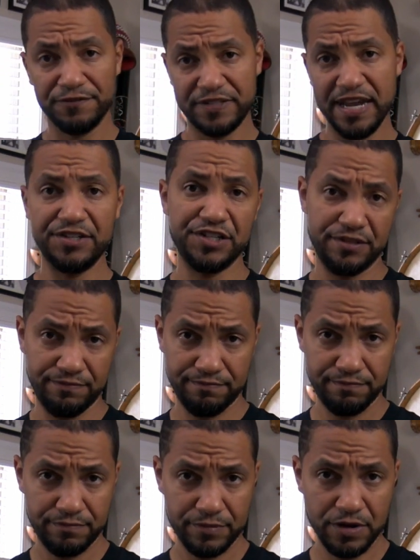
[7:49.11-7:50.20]
tension,
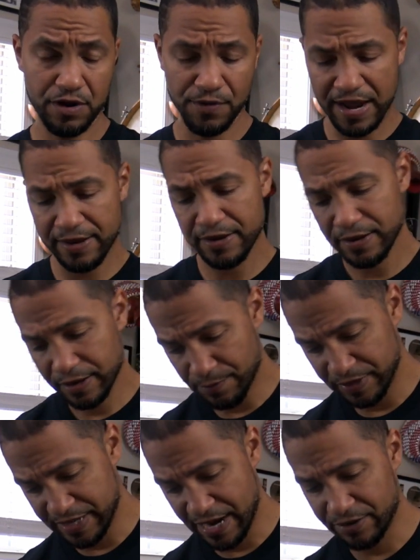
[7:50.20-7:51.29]
all right?
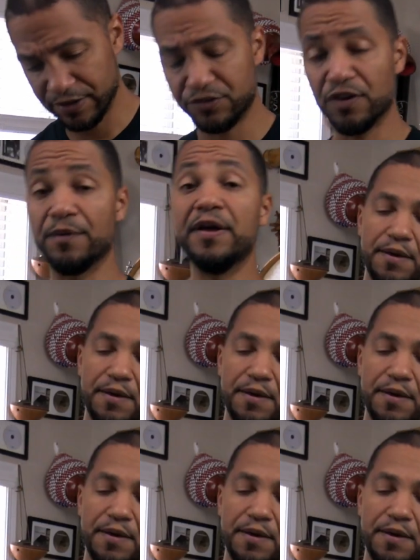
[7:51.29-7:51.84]
Coming down in the drum.